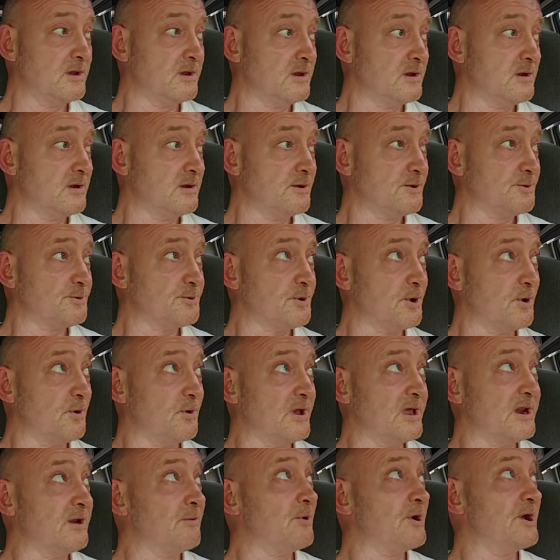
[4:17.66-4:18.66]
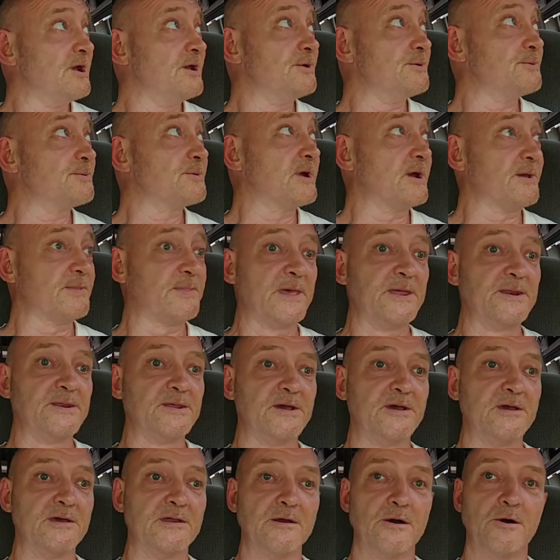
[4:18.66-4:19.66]
So anyways, got that
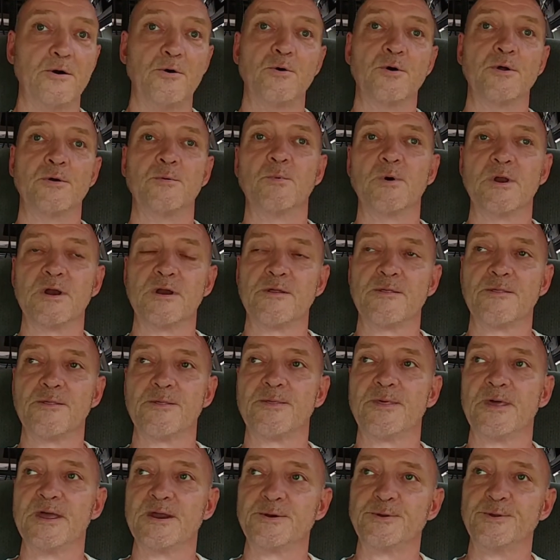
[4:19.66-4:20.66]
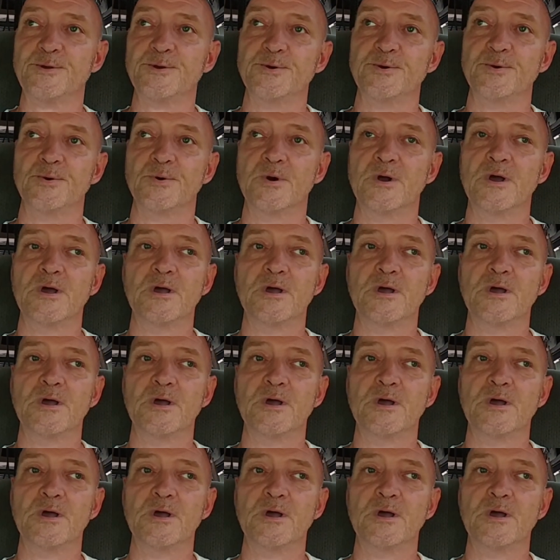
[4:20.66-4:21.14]
done. Oh, and one other thing too.